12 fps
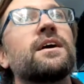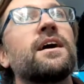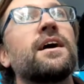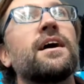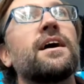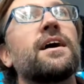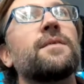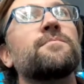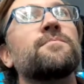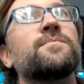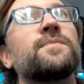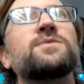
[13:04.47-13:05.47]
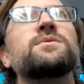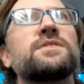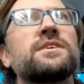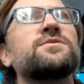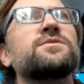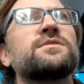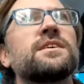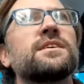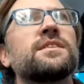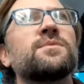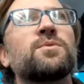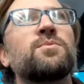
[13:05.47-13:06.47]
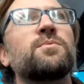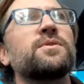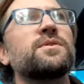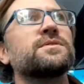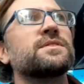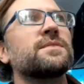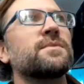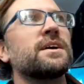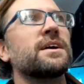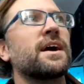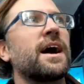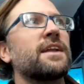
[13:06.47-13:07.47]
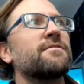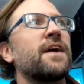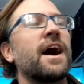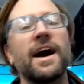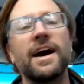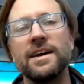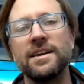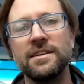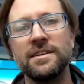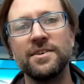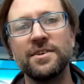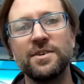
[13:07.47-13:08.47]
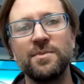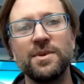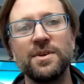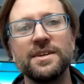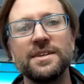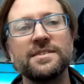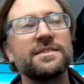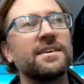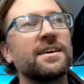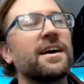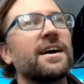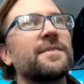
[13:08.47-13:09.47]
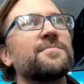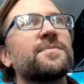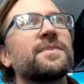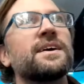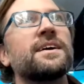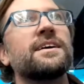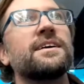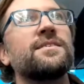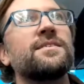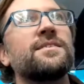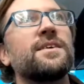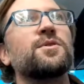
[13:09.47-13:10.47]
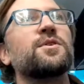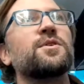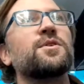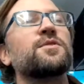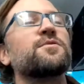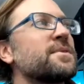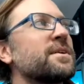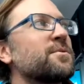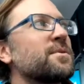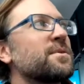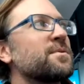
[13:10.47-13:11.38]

That's what's interesting. Bookmobiles can kind of hide in your communities. You have to look for them.